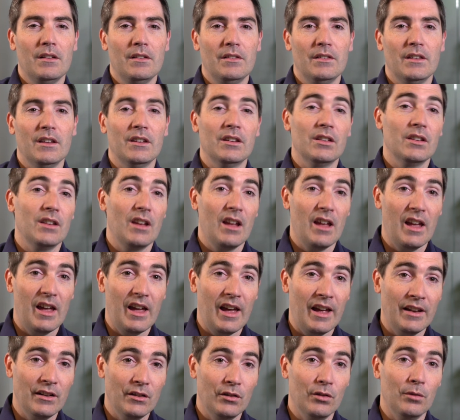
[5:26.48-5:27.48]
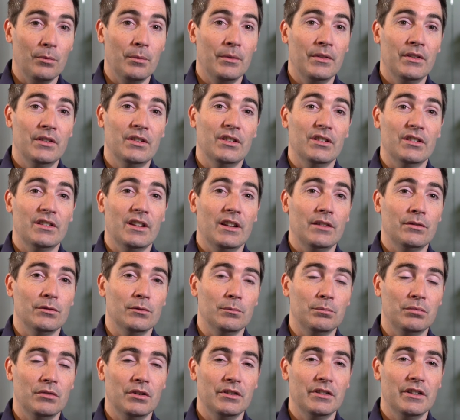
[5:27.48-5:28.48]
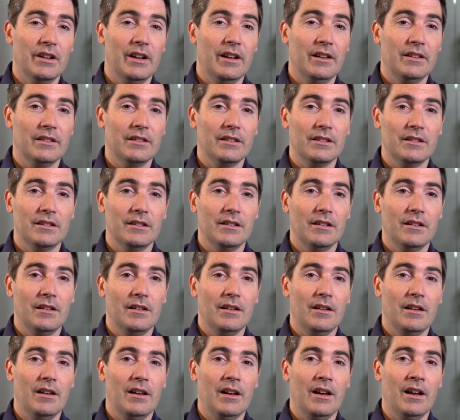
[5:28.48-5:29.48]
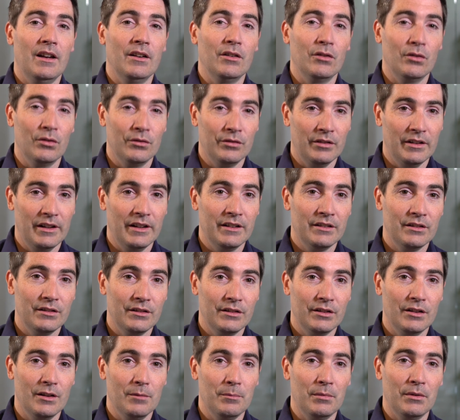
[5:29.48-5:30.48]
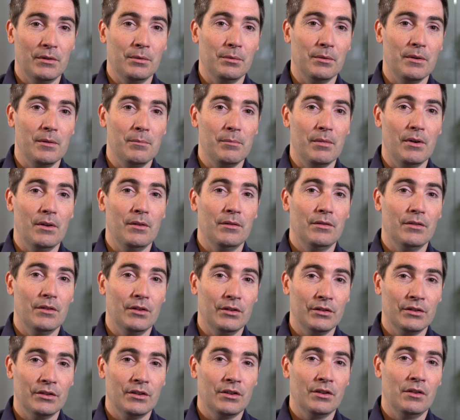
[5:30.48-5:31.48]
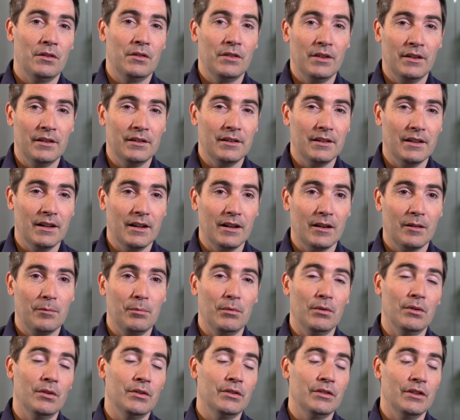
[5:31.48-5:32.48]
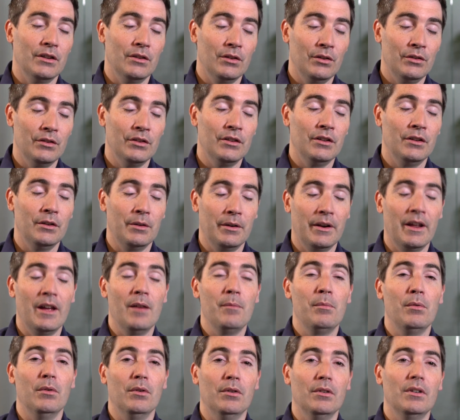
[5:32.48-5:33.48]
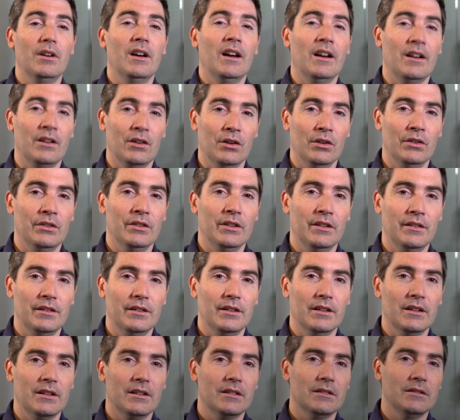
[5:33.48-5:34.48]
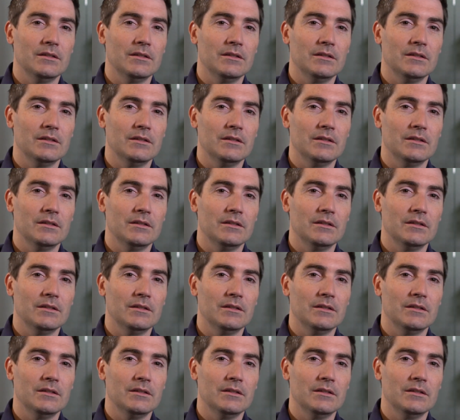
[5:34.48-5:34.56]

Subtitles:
This ended up with a successful project and a good relationship between both us and Content Stack, but also London Luton Airport and Content Stack.